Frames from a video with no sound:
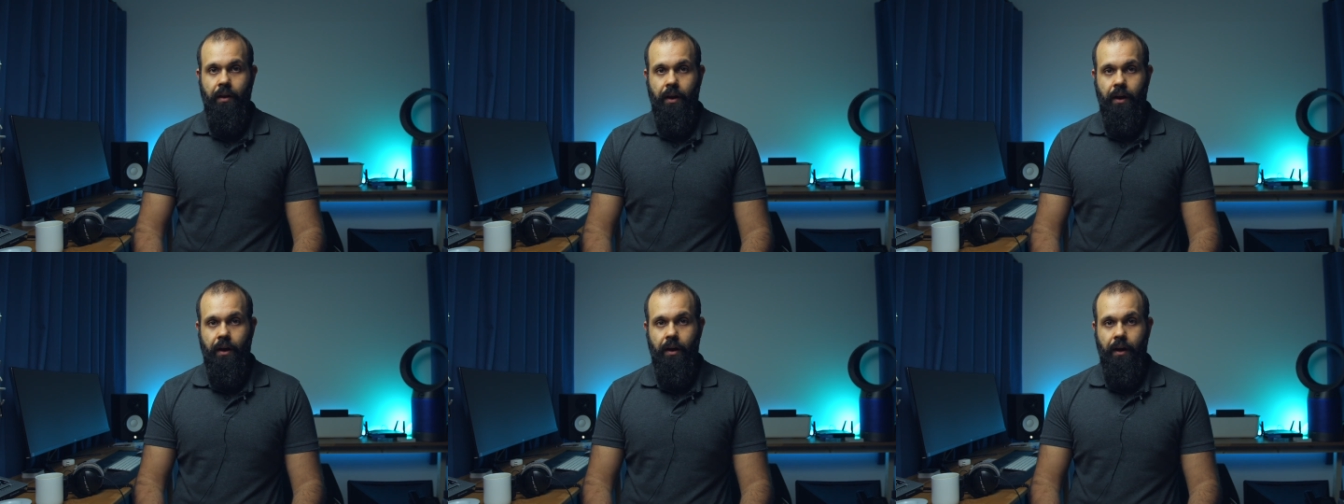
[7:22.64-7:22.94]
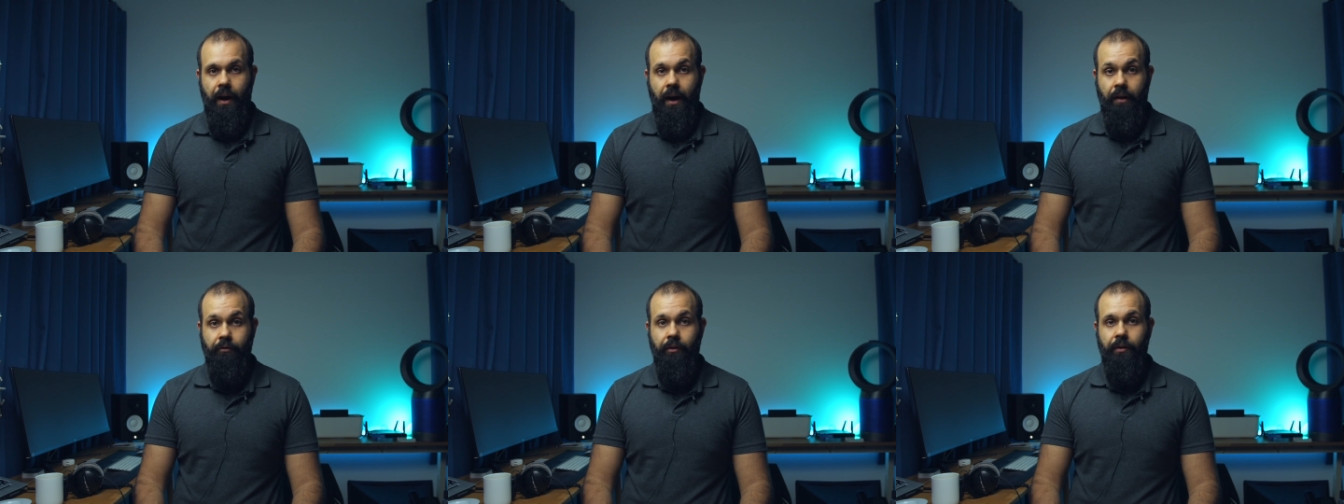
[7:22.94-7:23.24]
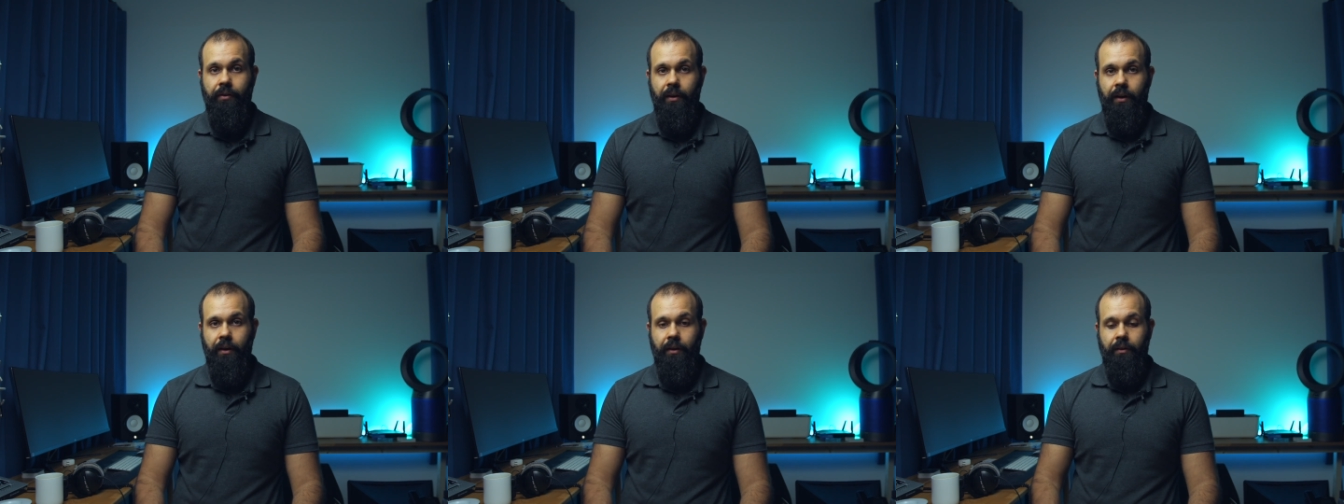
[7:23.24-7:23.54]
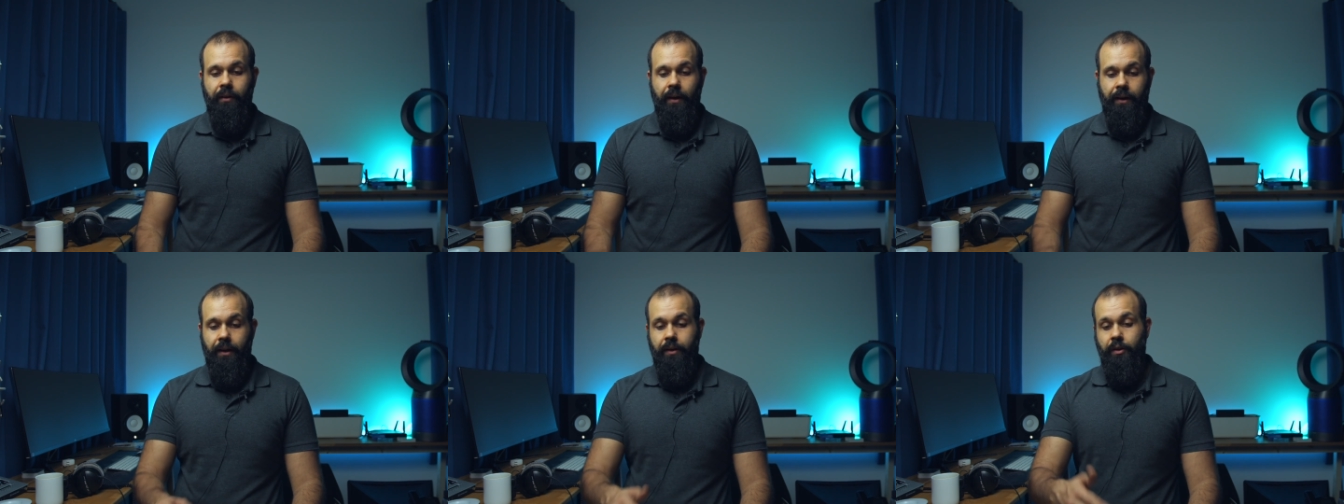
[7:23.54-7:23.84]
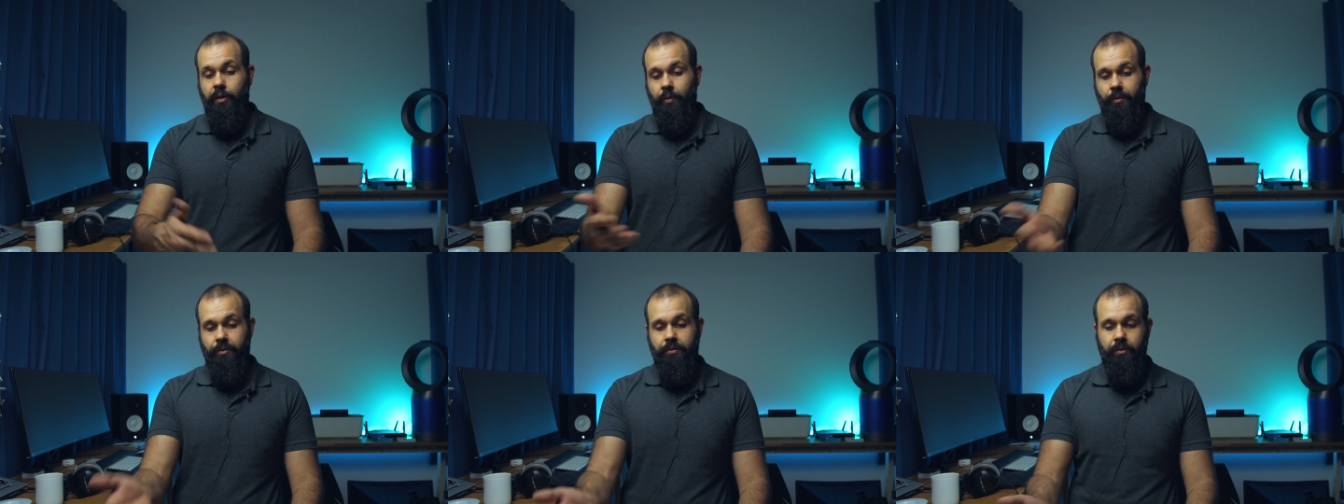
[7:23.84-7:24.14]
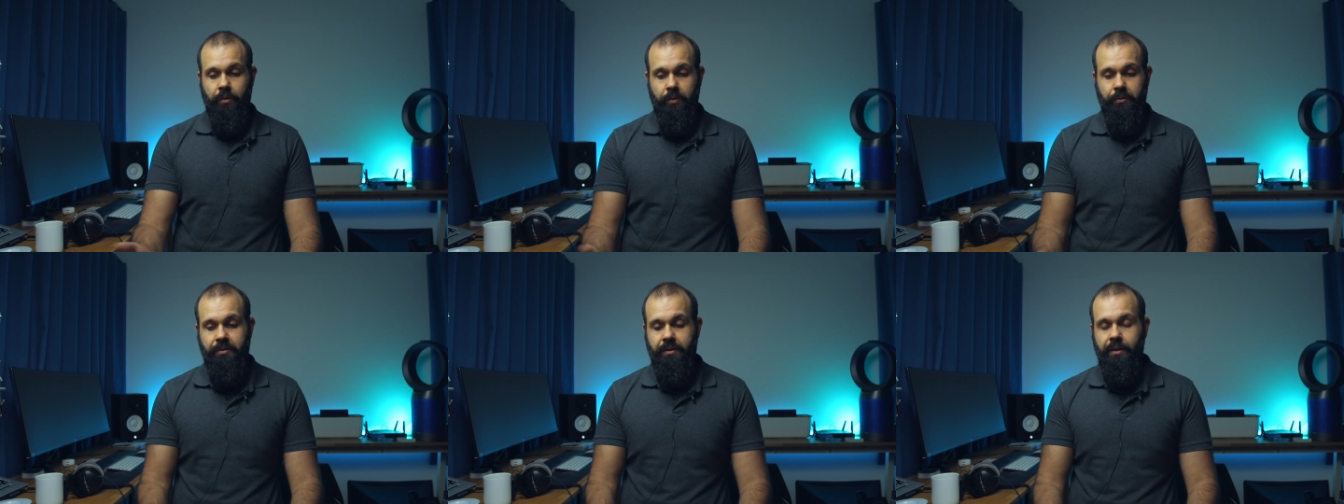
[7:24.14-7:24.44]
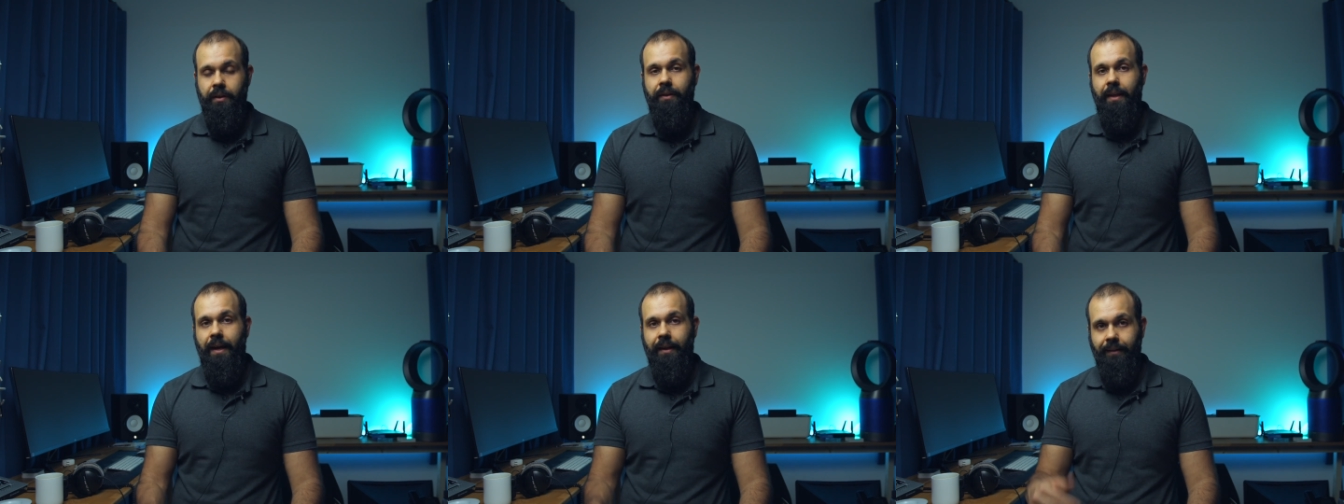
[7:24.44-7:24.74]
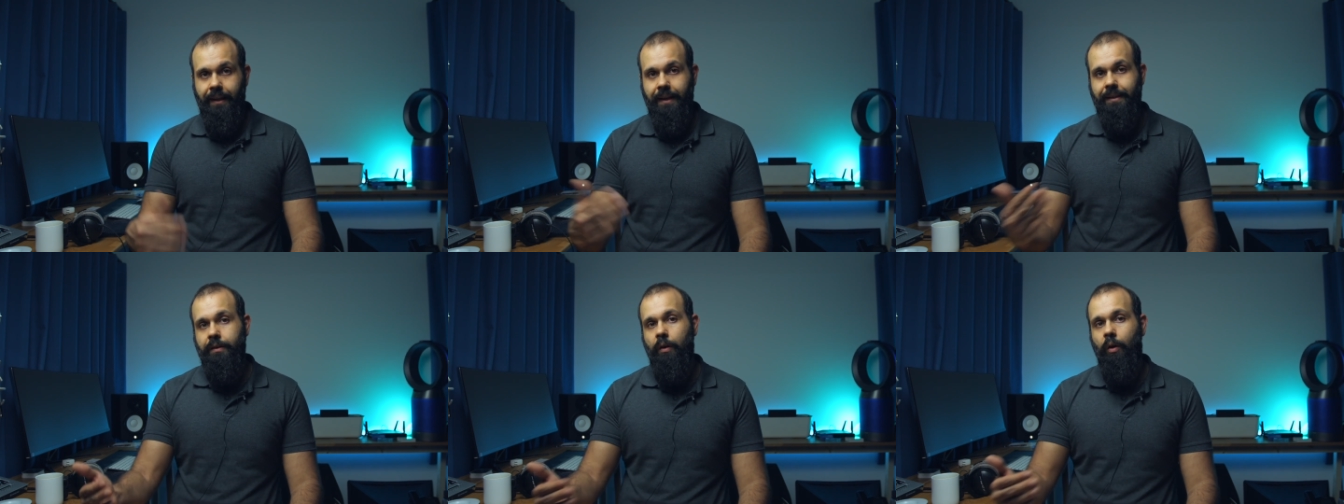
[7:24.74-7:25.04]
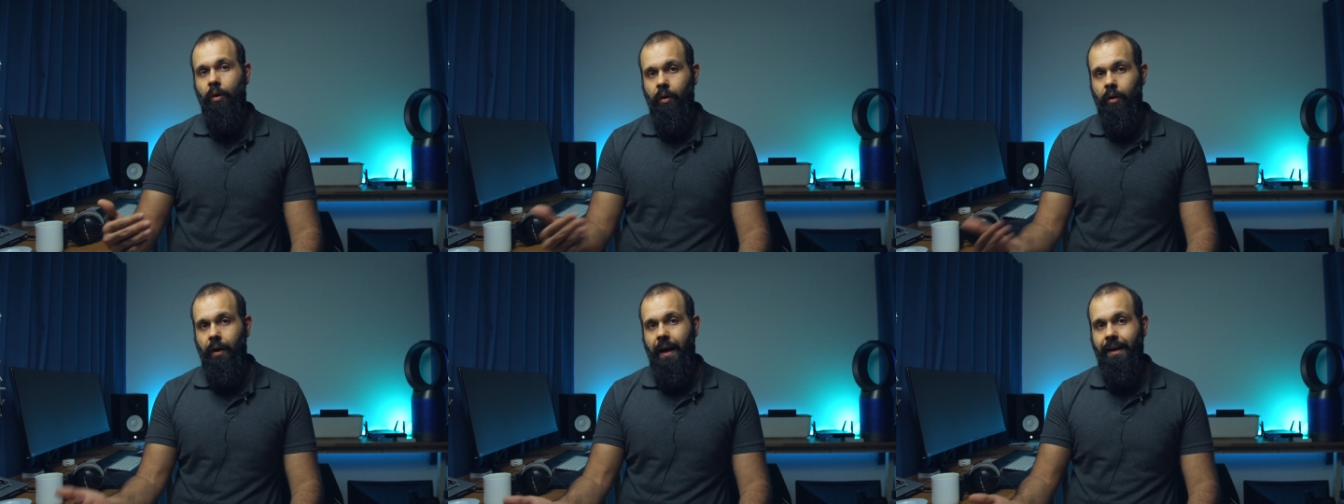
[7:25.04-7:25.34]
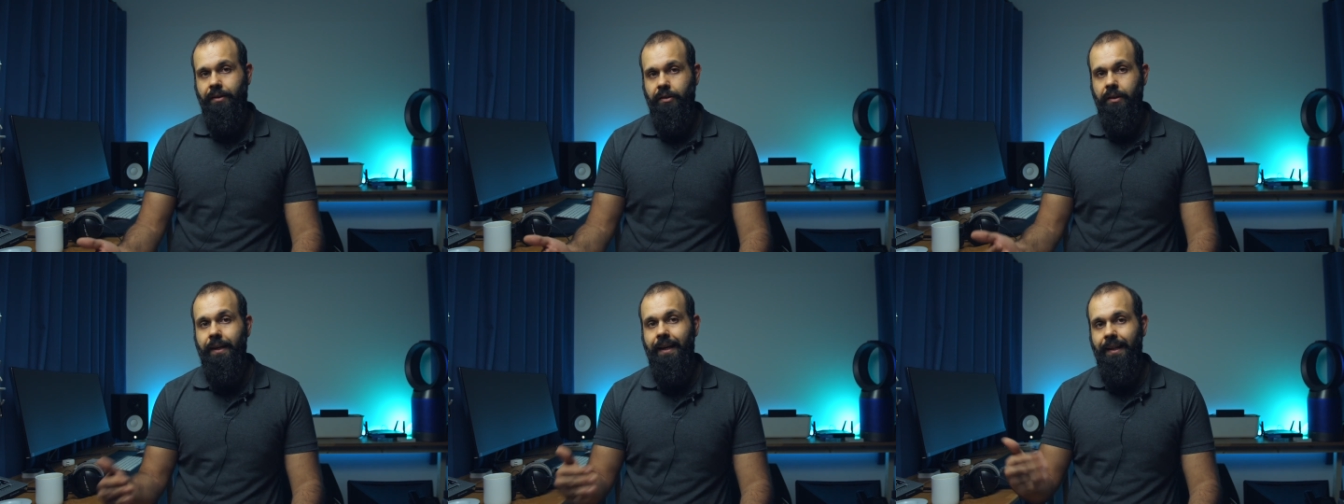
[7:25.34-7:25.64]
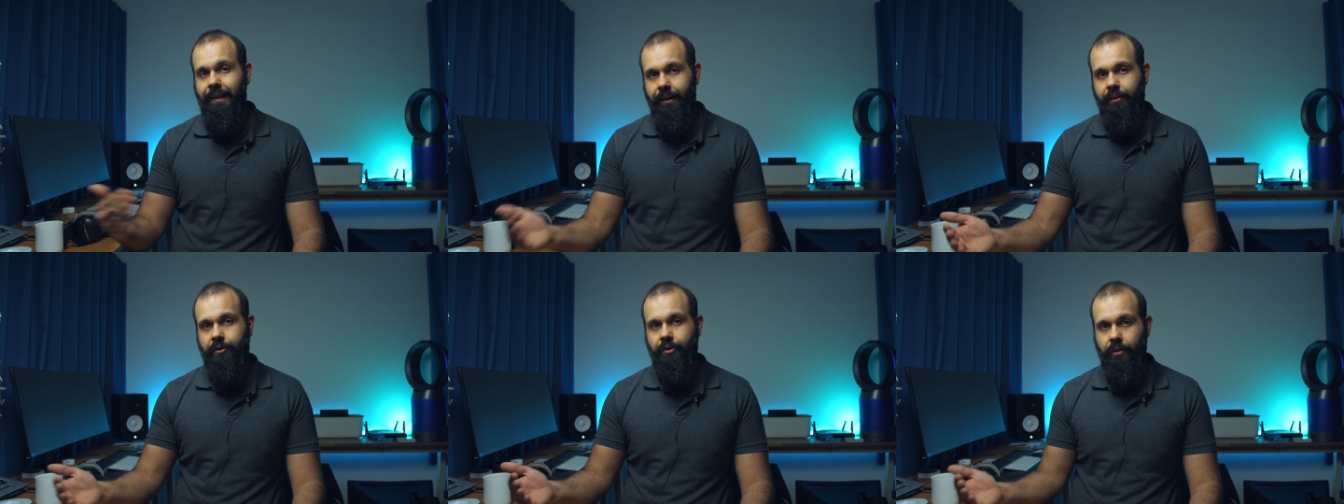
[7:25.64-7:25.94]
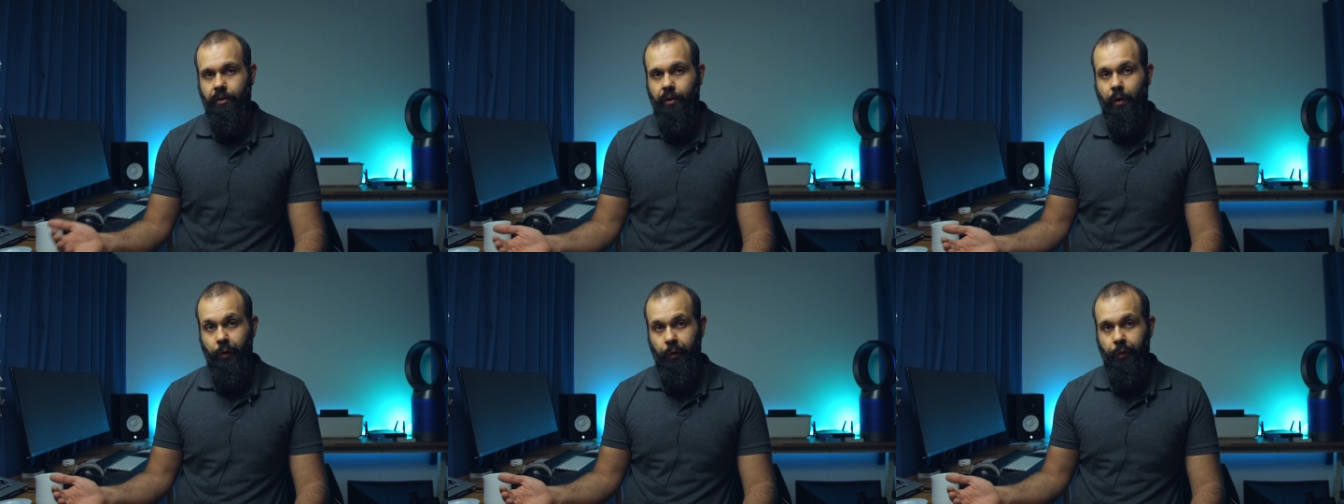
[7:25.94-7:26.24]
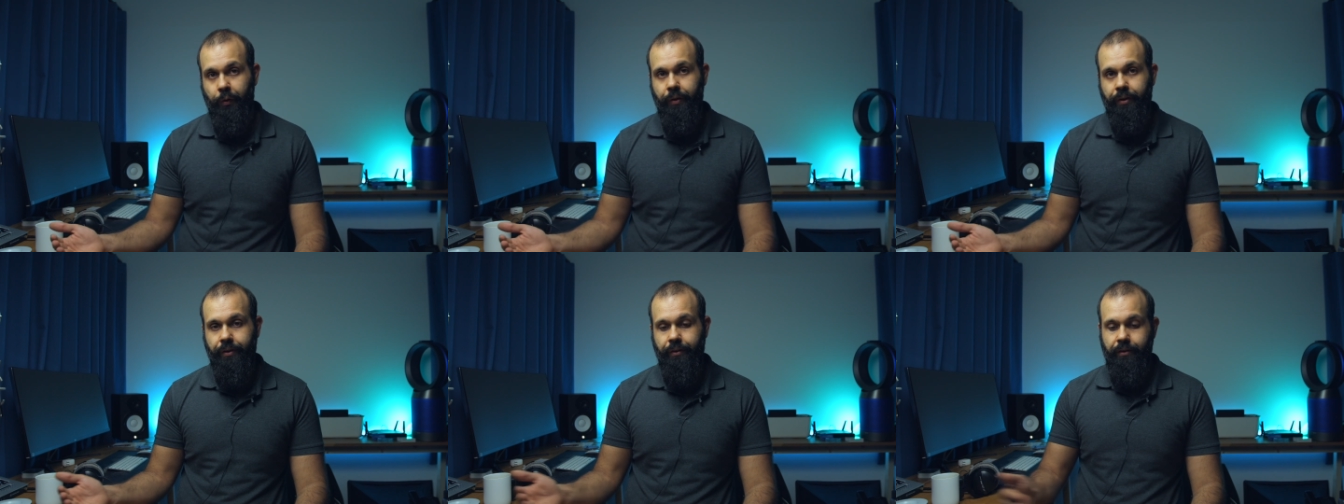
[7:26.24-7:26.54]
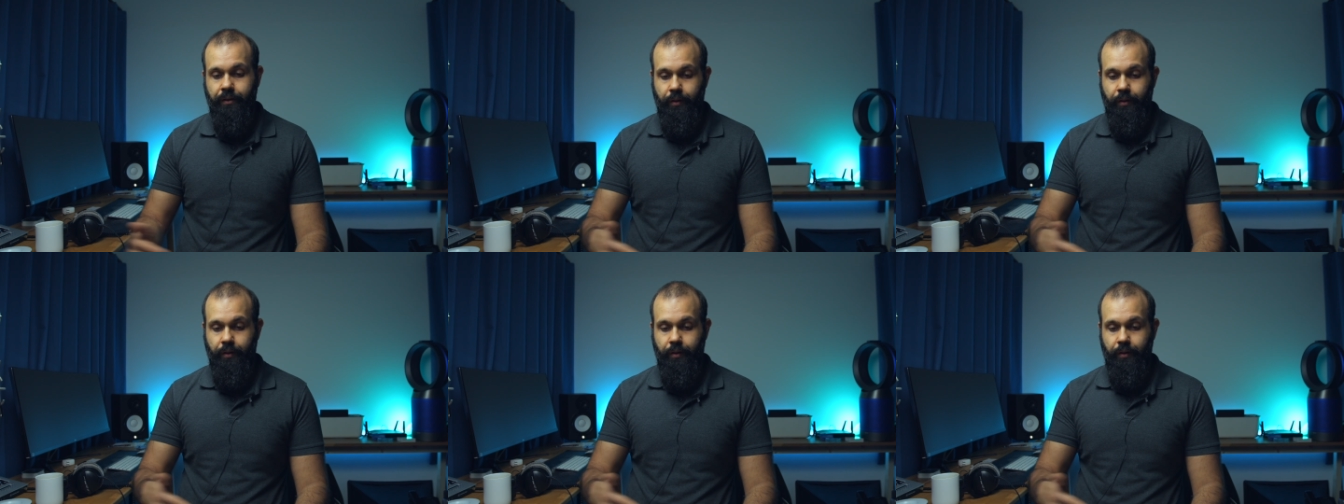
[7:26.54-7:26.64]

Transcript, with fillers: uh, everything and then you, you see that that's all actually elixir code